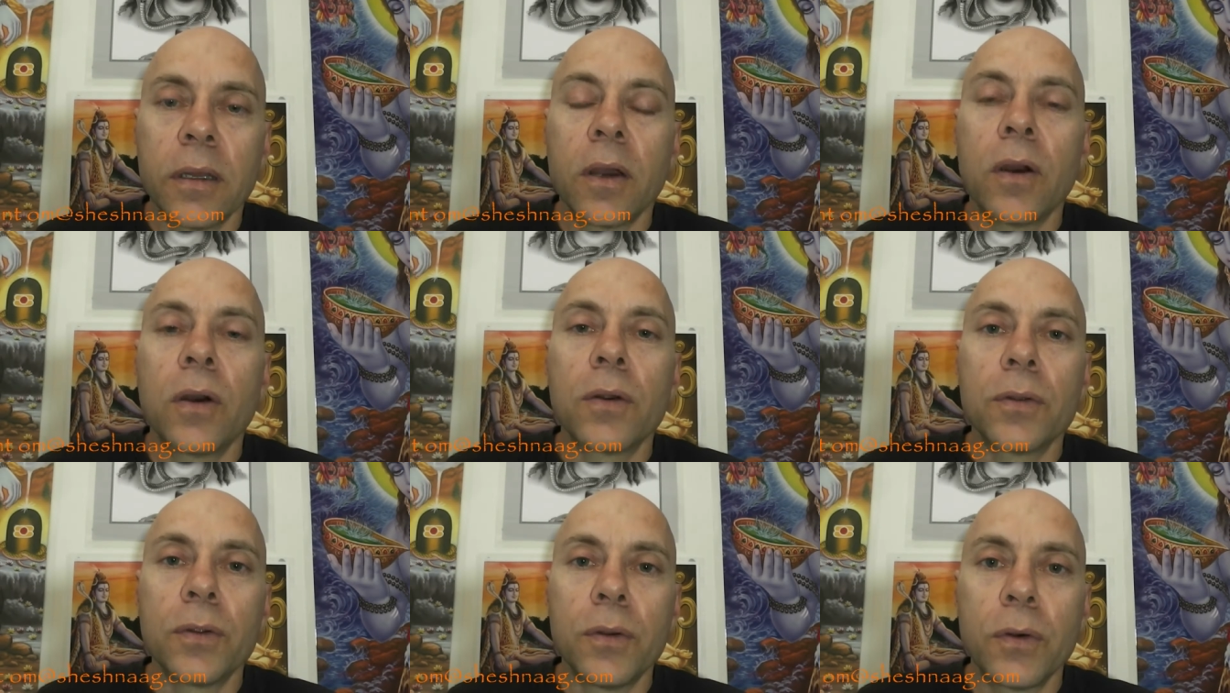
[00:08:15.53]

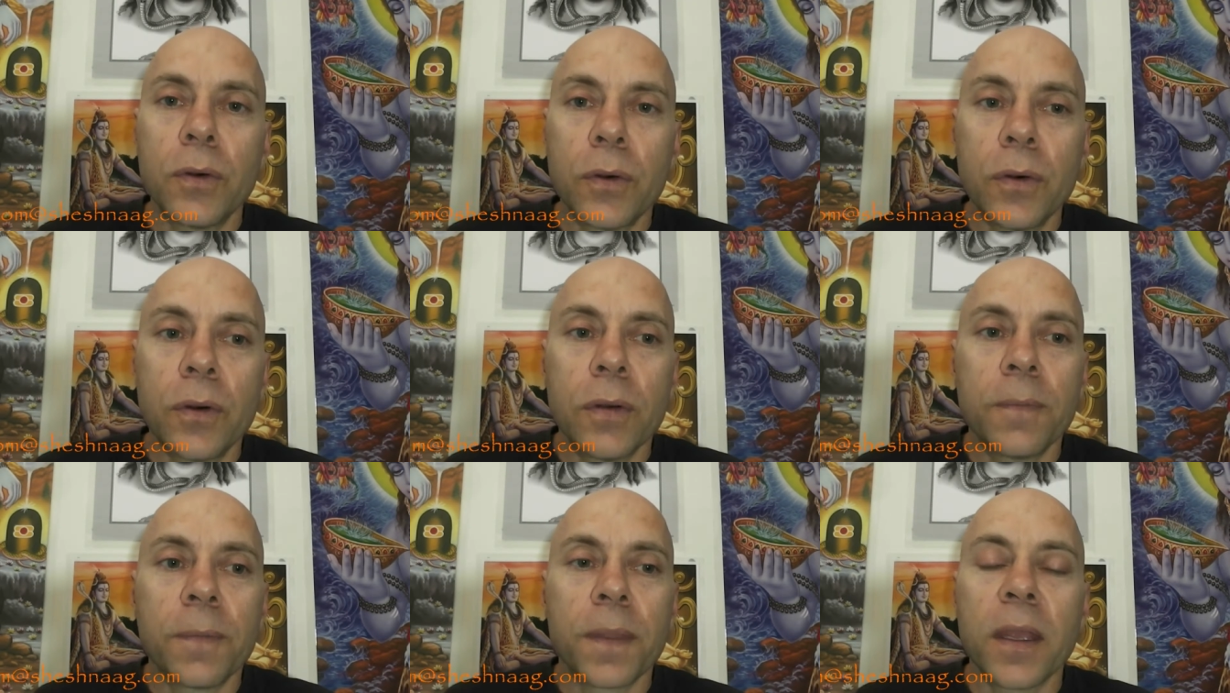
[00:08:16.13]
on your
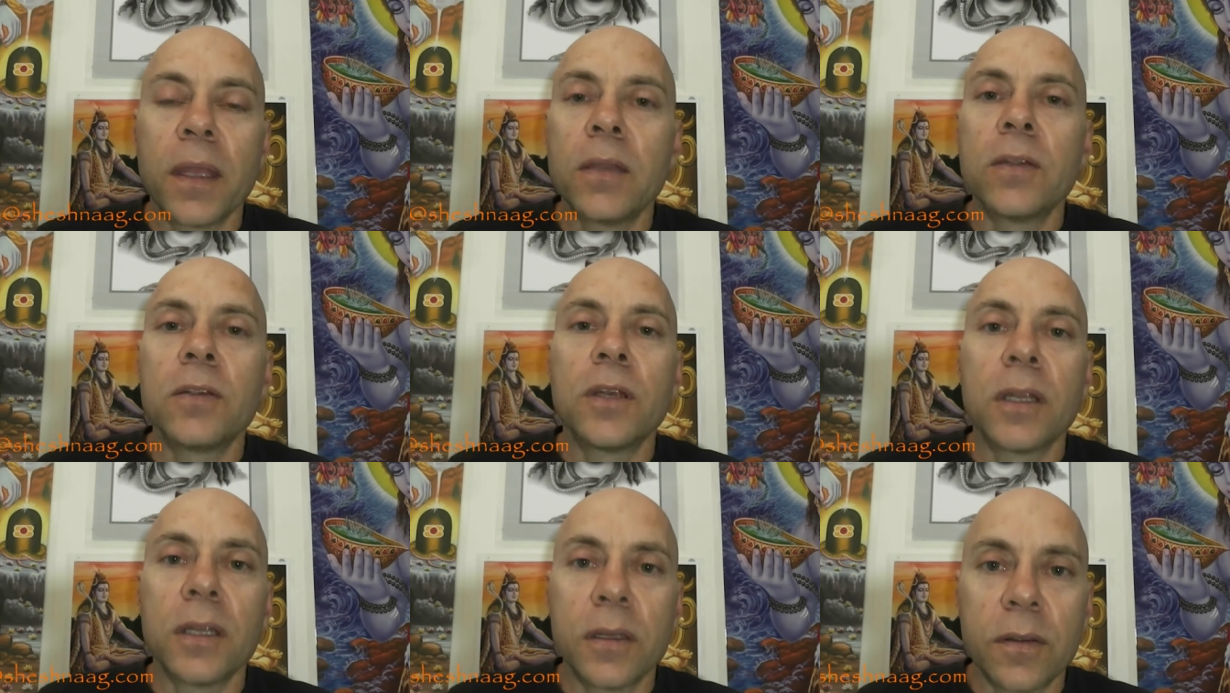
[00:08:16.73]

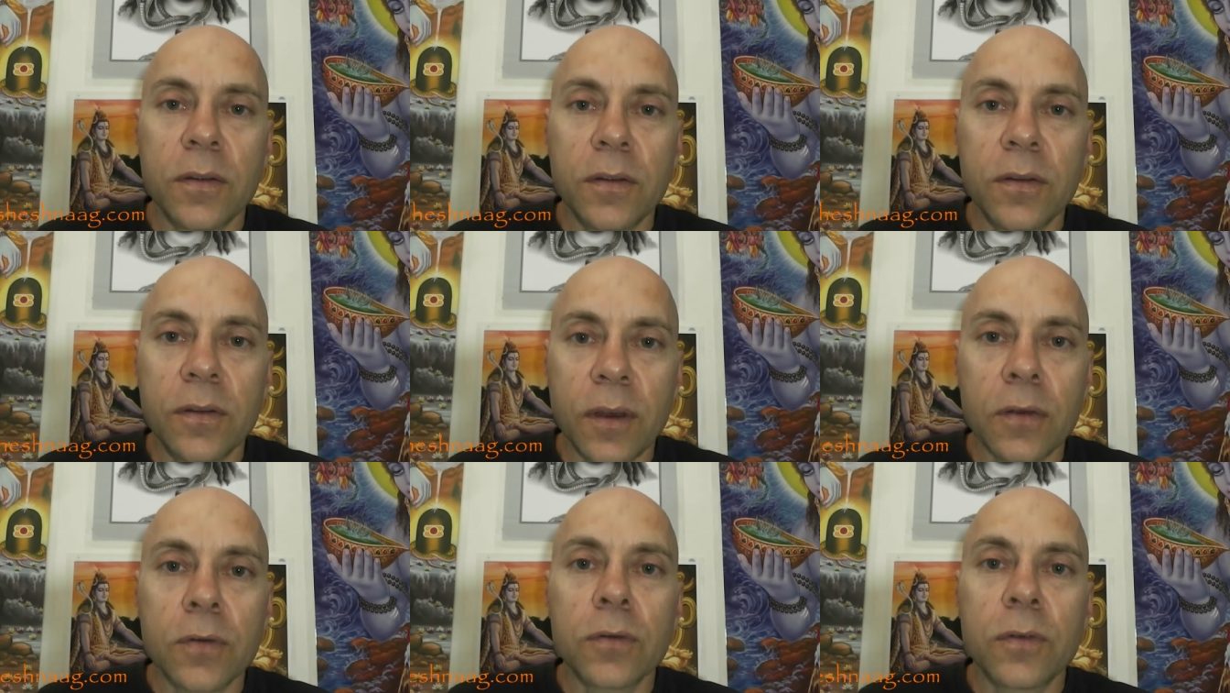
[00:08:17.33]
energetic
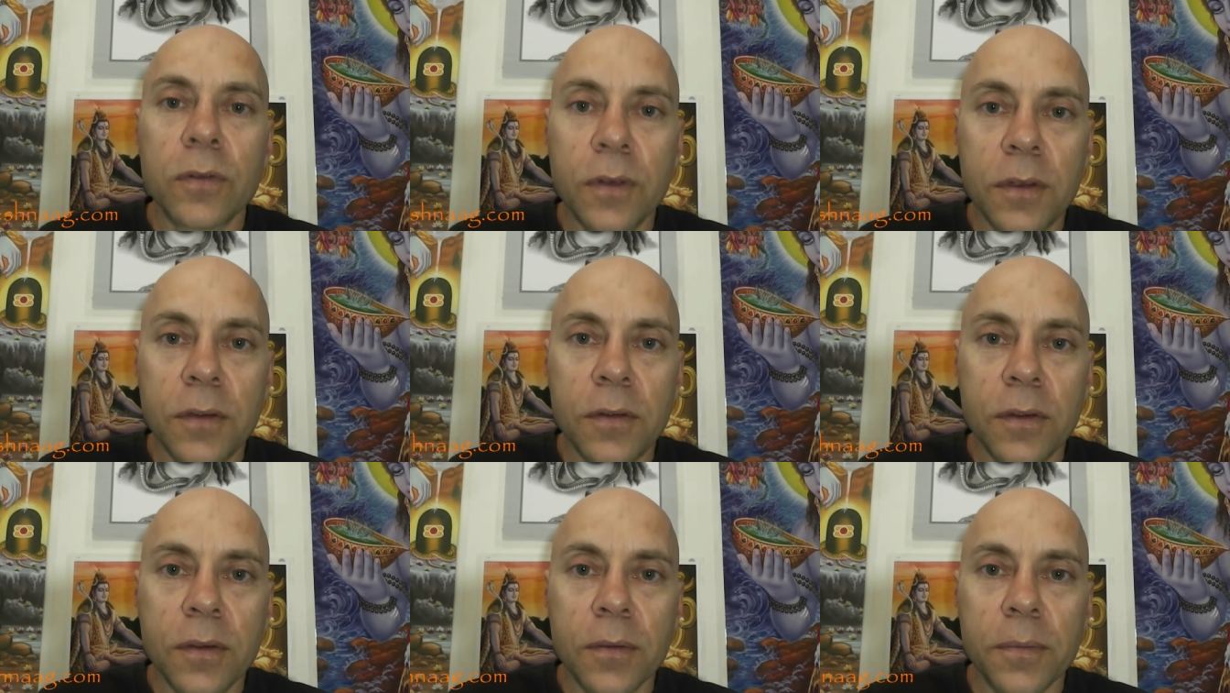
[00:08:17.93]
subtle
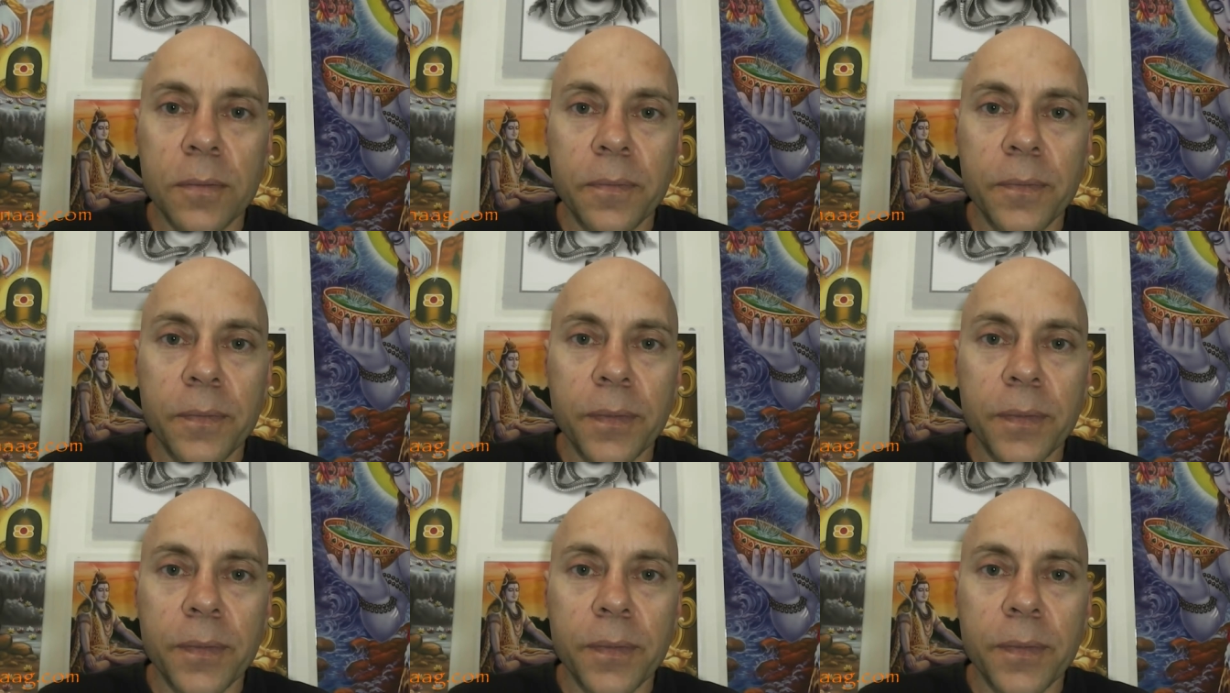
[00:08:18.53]
system.